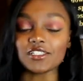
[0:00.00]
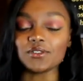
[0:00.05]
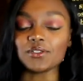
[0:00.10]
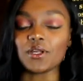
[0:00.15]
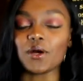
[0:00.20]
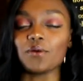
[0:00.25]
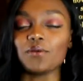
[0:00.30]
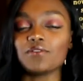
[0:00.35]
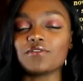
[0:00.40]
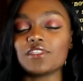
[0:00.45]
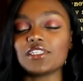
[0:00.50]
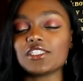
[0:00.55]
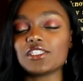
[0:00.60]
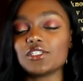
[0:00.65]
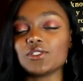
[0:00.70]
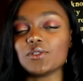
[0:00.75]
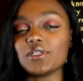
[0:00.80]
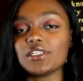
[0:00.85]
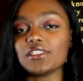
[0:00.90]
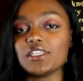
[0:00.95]
You know, the
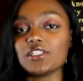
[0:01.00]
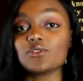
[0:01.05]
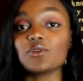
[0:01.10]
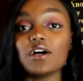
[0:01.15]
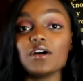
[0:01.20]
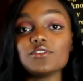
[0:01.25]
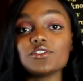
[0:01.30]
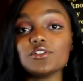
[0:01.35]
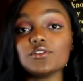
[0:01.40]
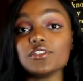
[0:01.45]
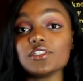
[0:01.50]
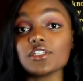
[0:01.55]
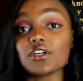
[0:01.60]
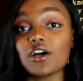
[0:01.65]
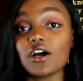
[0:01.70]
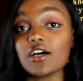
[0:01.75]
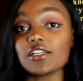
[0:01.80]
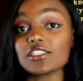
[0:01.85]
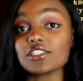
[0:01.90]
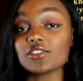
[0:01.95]
student, the 12 students
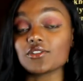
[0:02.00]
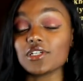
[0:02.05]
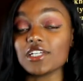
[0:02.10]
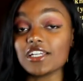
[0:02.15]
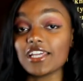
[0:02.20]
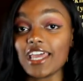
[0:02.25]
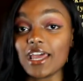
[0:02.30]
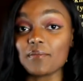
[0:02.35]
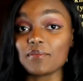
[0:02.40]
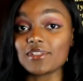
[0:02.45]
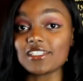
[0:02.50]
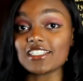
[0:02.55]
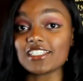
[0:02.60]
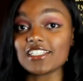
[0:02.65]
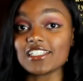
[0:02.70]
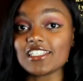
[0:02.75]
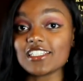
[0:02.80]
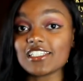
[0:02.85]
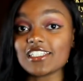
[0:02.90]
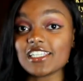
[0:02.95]
across three
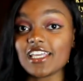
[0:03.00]
campuses.